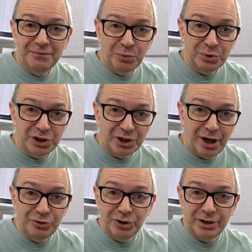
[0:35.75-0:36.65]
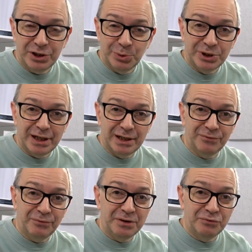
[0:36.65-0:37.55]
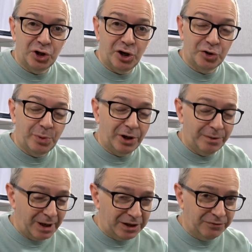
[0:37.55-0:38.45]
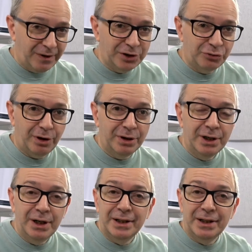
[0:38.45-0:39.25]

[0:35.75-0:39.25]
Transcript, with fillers: full disclosure, this was sent in free of charge by the manufacturer.